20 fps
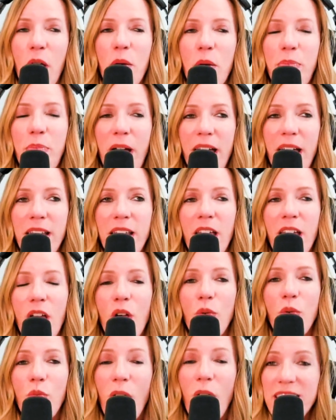But
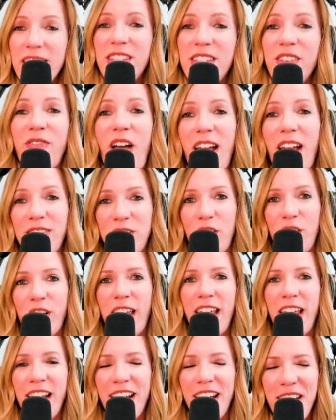what is a five-star
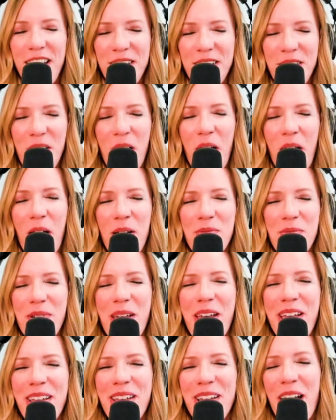candidate?
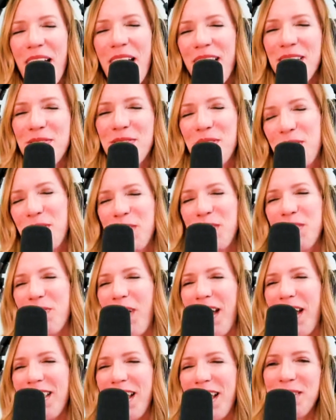I guess we should
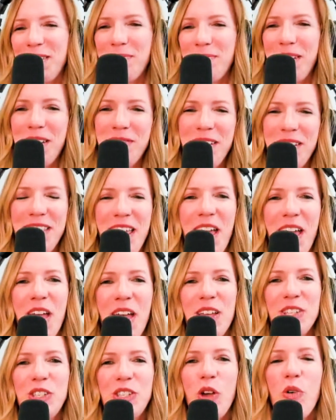define that to begin with.
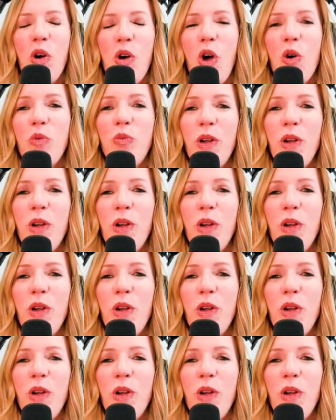So yeah.